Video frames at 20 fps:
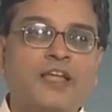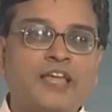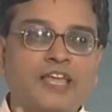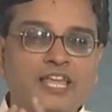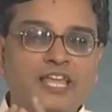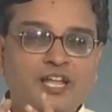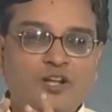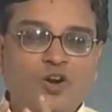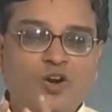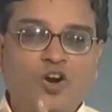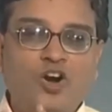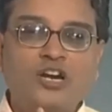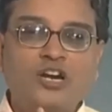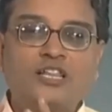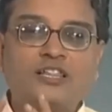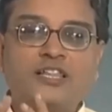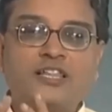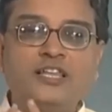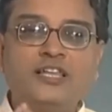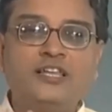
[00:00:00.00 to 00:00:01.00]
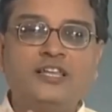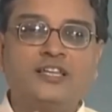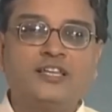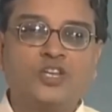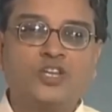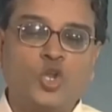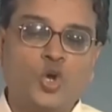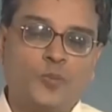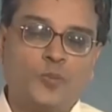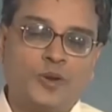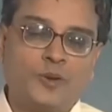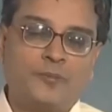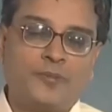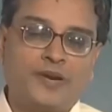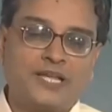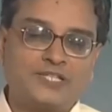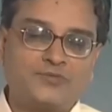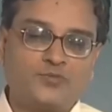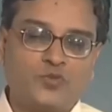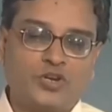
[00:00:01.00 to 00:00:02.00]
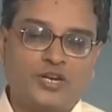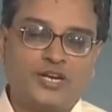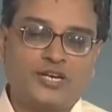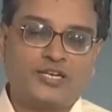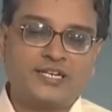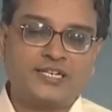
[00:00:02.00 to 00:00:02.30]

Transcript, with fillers: he got the Nobel prize for it.